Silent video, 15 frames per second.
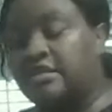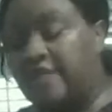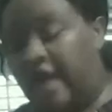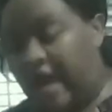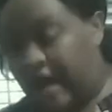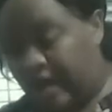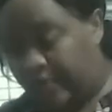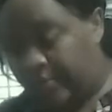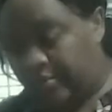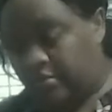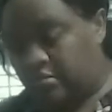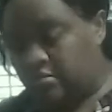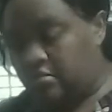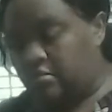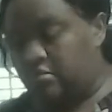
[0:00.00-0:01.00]
stop
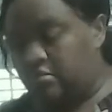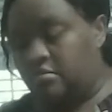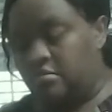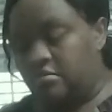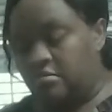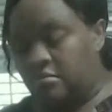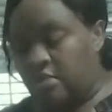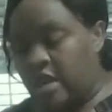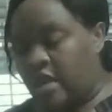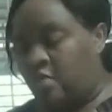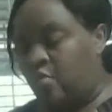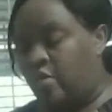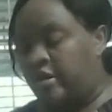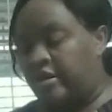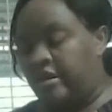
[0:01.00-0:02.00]
at
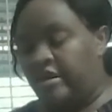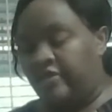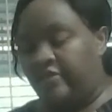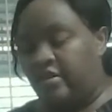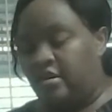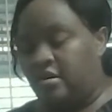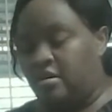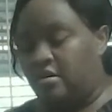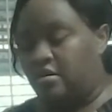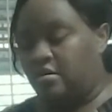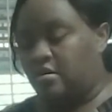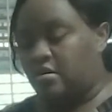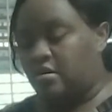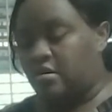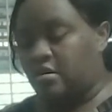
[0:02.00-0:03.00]
whatever
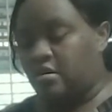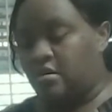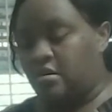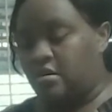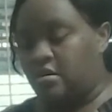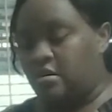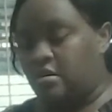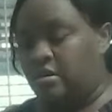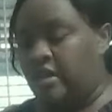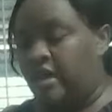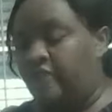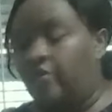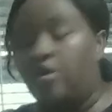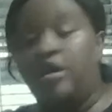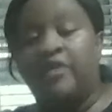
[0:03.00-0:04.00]

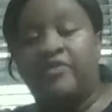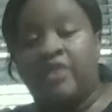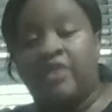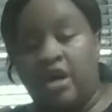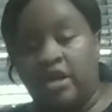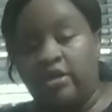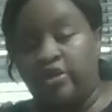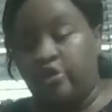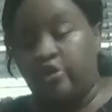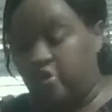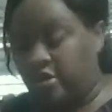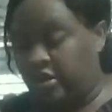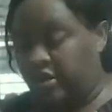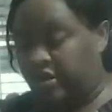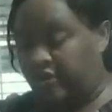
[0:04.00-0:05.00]
level of color you're
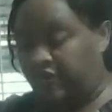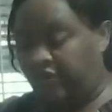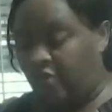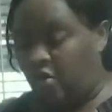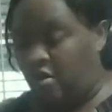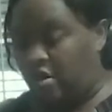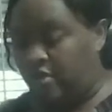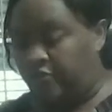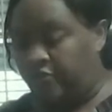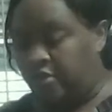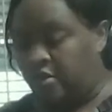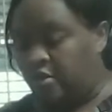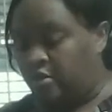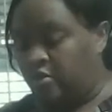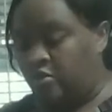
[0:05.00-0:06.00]
looking for.
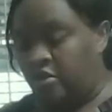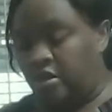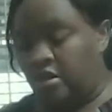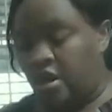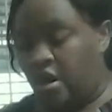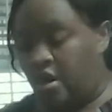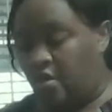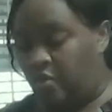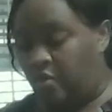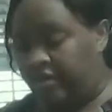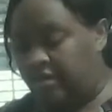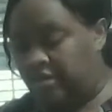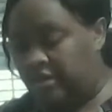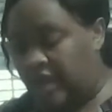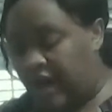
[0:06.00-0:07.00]
You can always
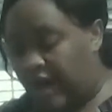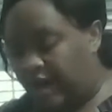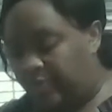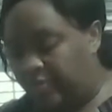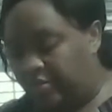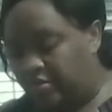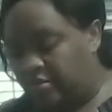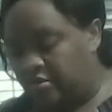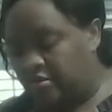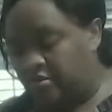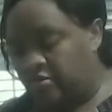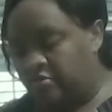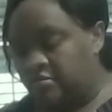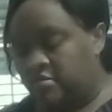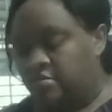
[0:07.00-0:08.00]
stop.
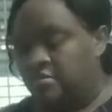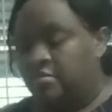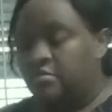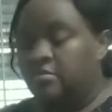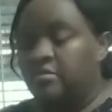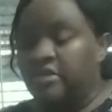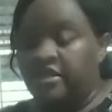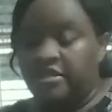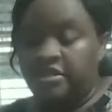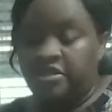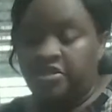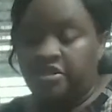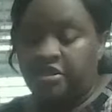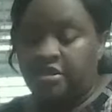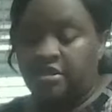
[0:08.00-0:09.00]
This is
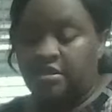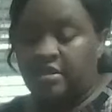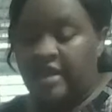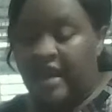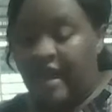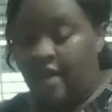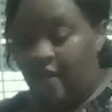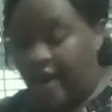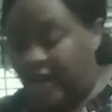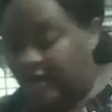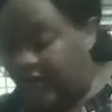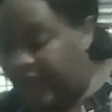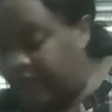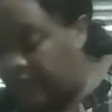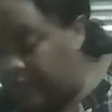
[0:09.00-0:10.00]
just how I
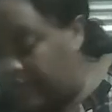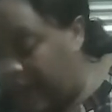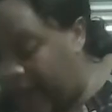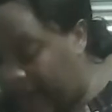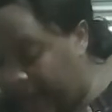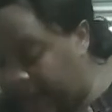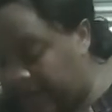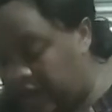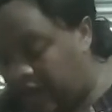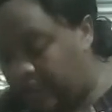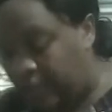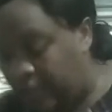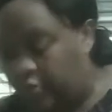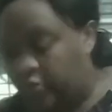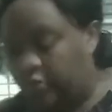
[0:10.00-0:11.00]
like my
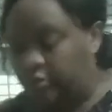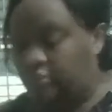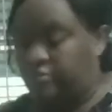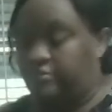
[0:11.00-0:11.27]
gumbo roux